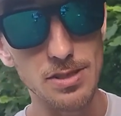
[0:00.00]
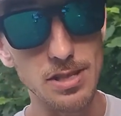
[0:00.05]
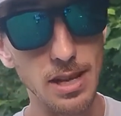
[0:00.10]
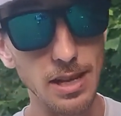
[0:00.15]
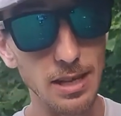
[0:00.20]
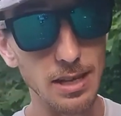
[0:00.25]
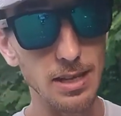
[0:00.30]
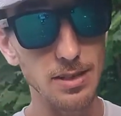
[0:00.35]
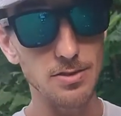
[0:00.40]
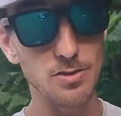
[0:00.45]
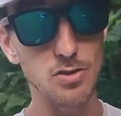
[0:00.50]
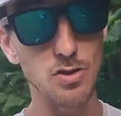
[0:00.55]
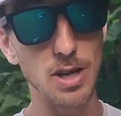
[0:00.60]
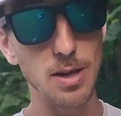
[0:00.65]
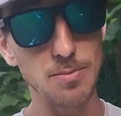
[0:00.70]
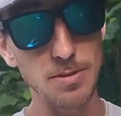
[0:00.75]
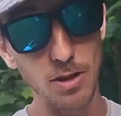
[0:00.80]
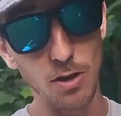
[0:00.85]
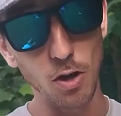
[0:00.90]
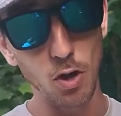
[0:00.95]
has
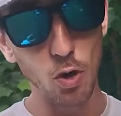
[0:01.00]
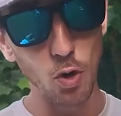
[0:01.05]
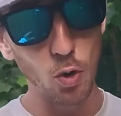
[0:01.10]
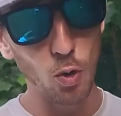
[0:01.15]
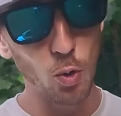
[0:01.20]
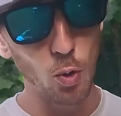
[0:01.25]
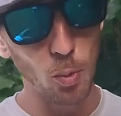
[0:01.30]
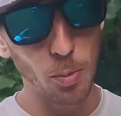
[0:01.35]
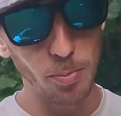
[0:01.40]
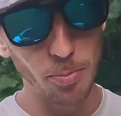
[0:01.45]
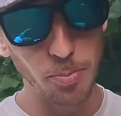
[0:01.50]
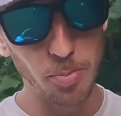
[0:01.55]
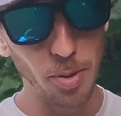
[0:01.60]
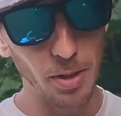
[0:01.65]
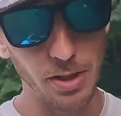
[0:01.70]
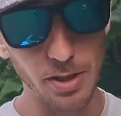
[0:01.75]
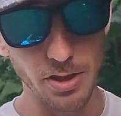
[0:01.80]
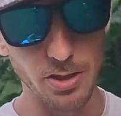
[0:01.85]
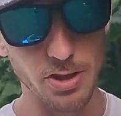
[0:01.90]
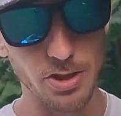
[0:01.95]
dropped a whole
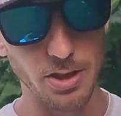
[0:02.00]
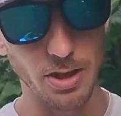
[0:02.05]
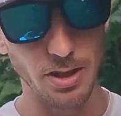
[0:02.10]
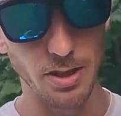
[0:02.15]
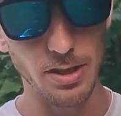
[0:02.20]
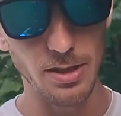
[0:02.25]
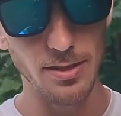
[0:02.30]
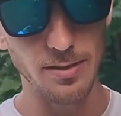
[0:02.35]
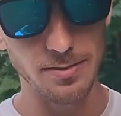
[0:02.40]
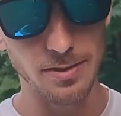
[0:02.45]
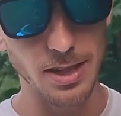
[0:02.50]
bunch of